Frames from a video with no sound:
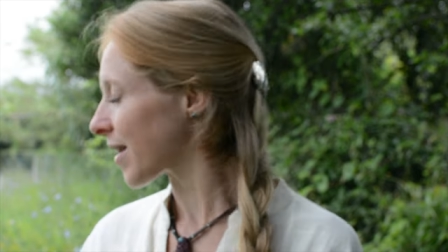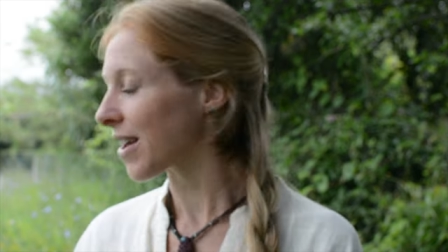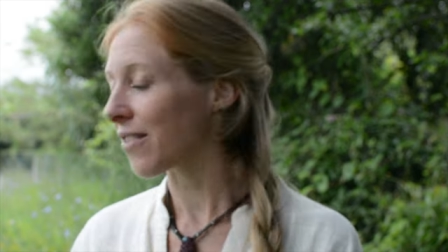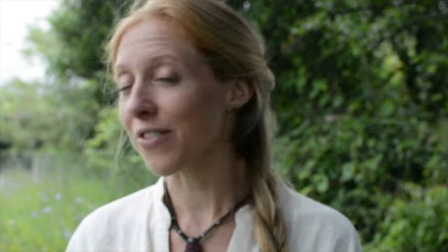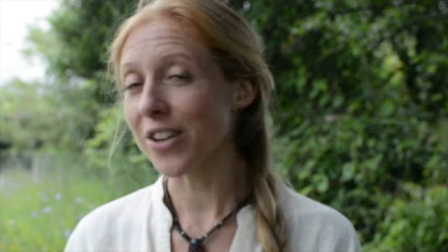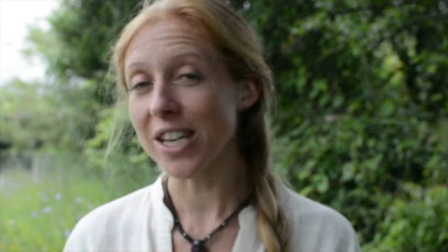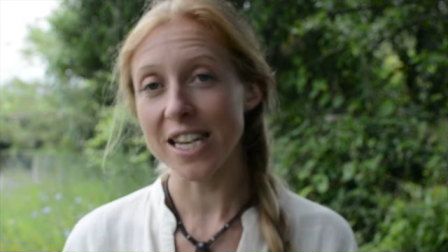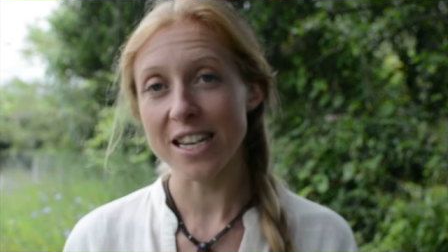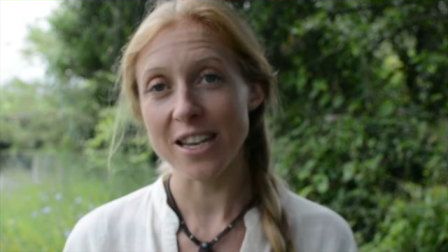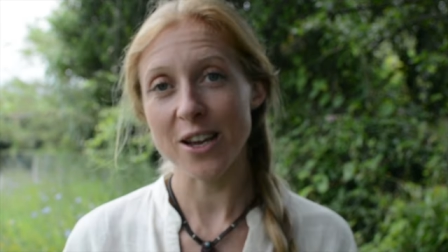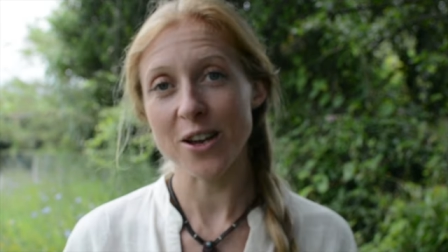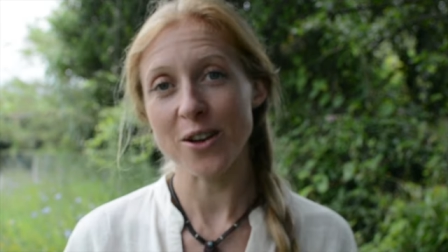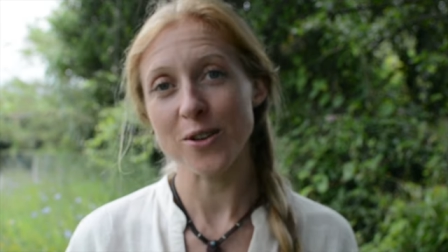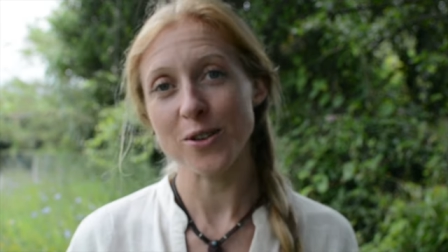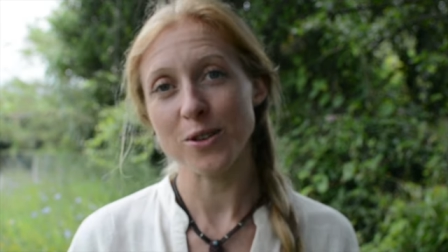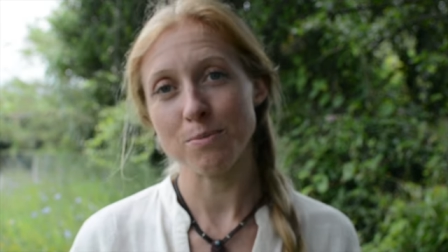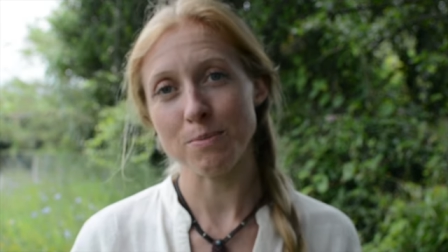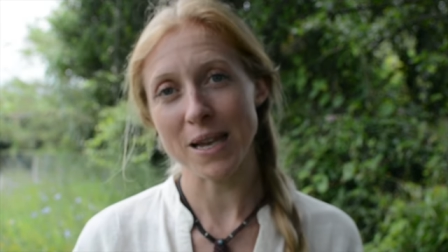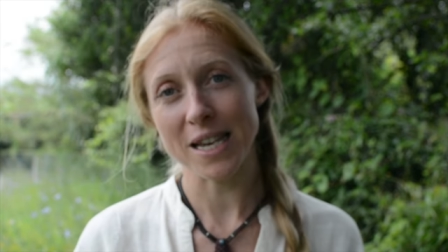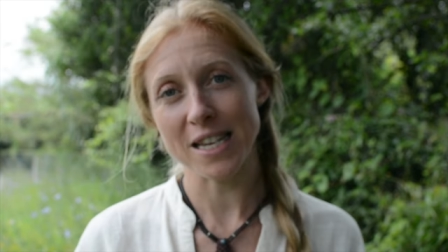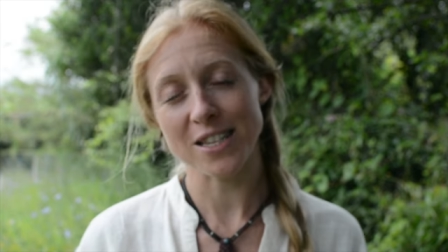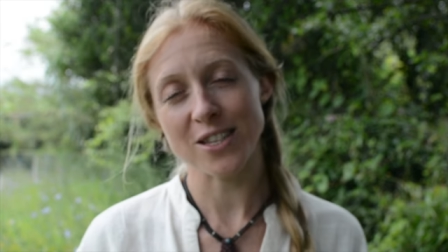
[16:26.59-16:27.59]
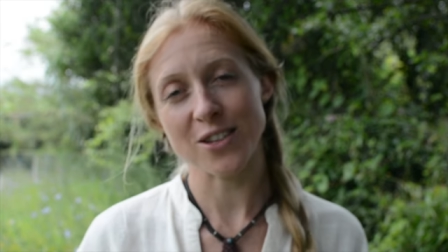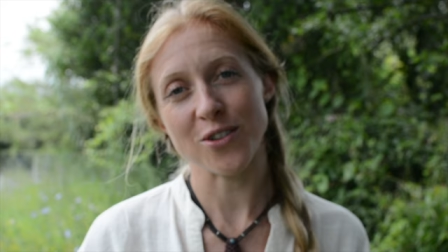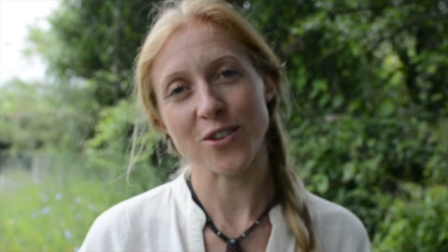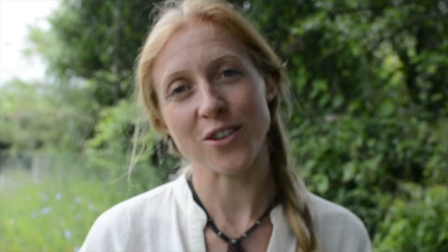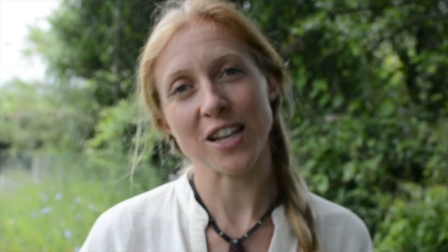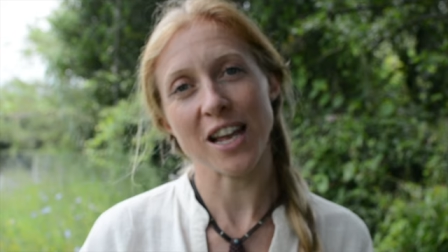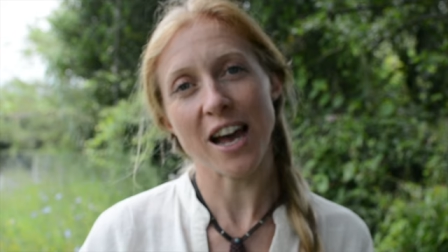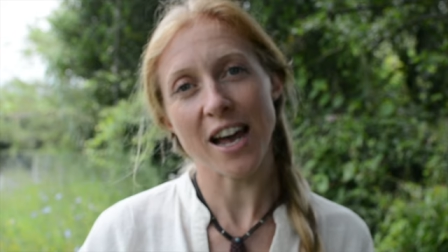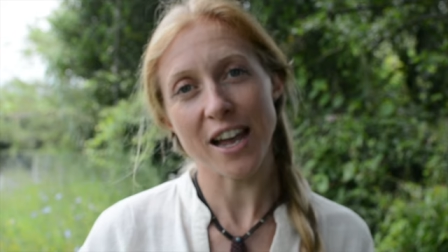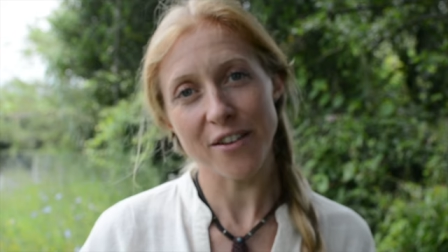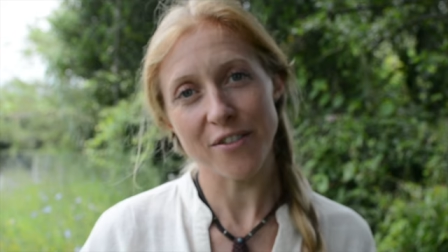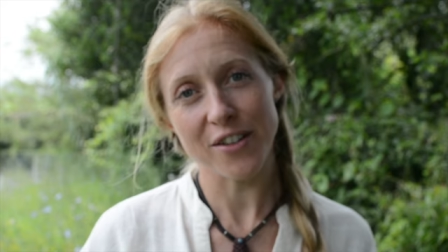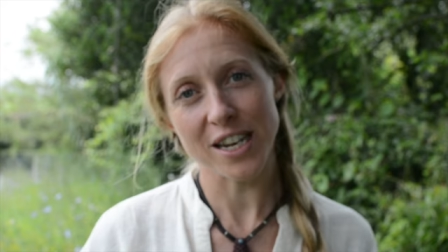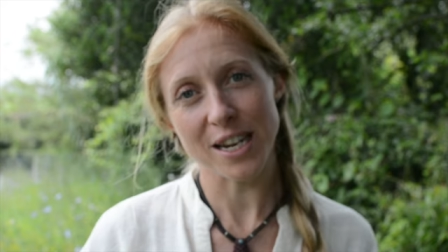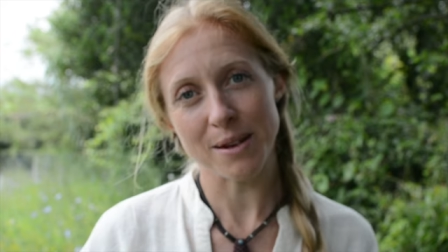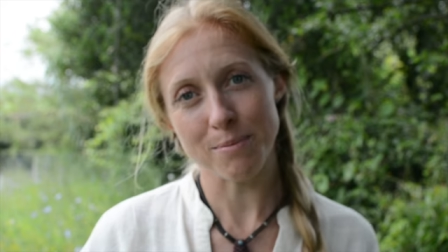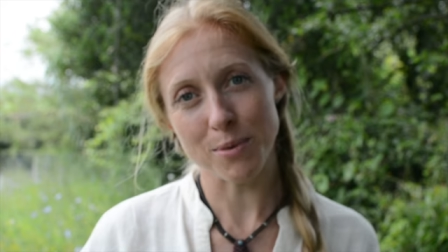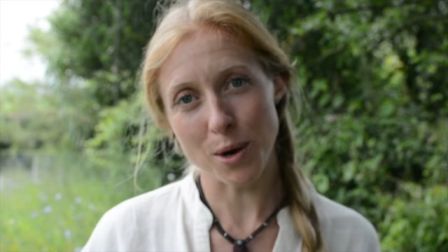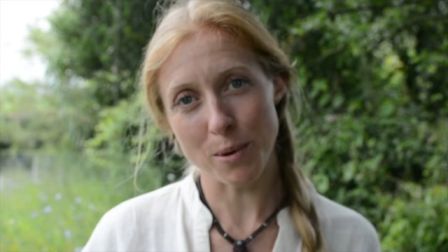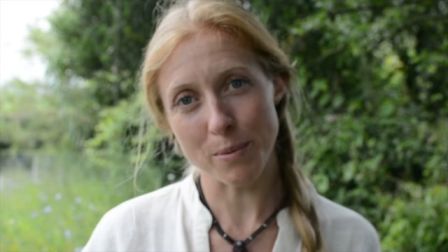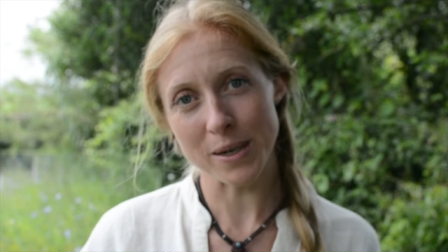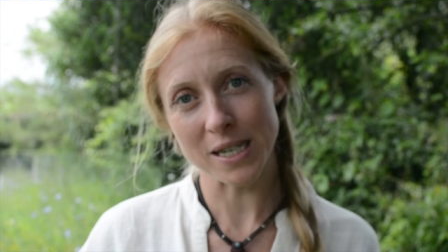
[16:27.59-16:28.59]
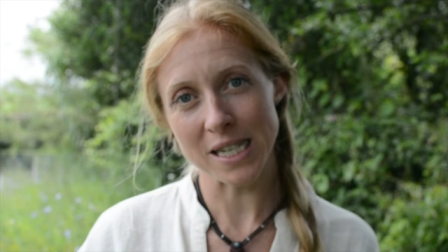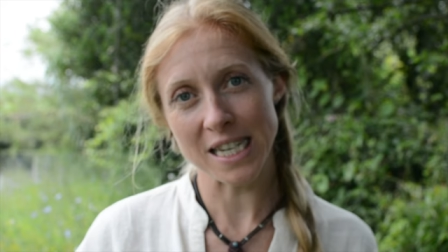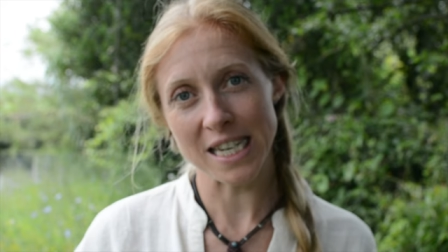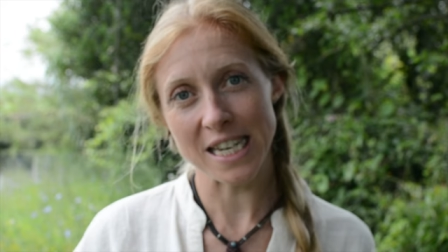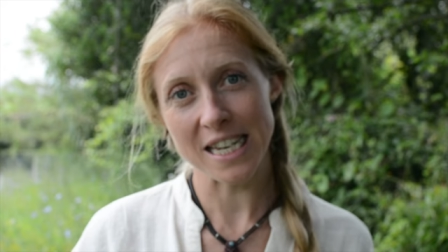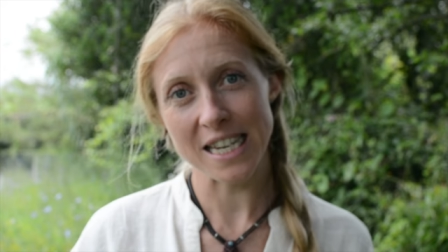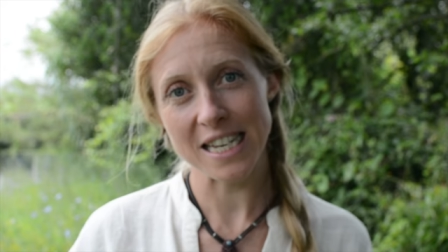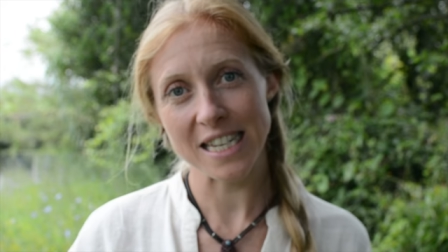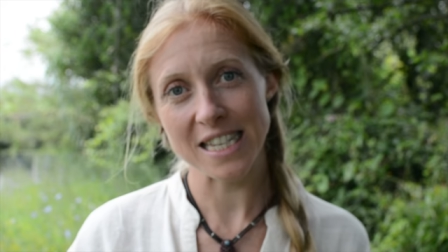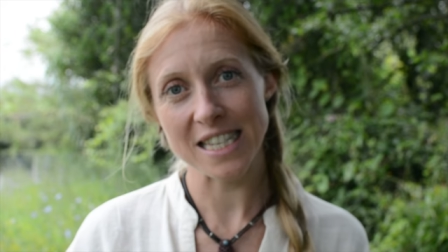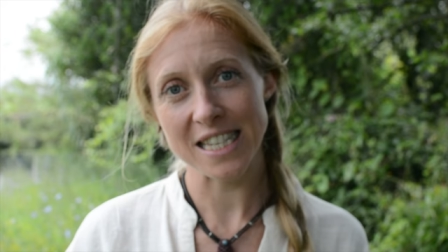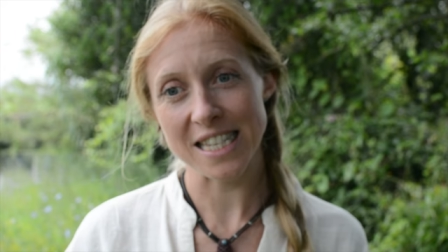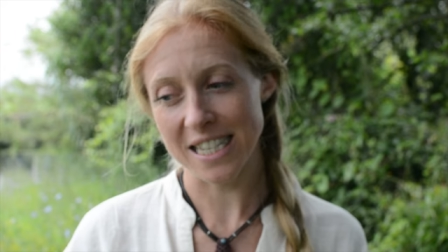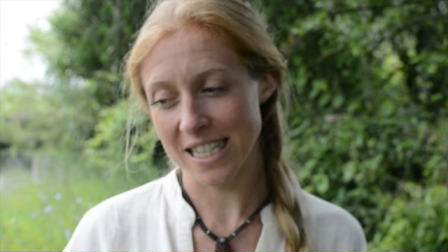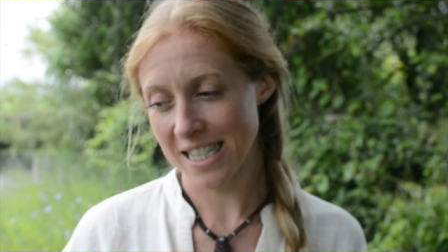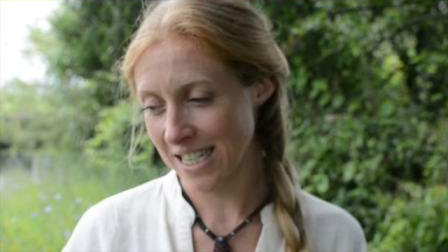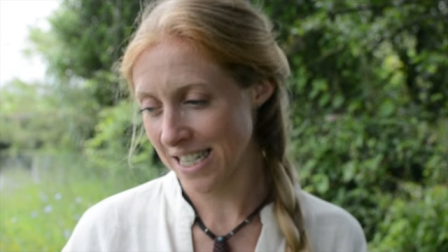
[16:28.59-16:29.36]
videos based on Ayurvedic properties.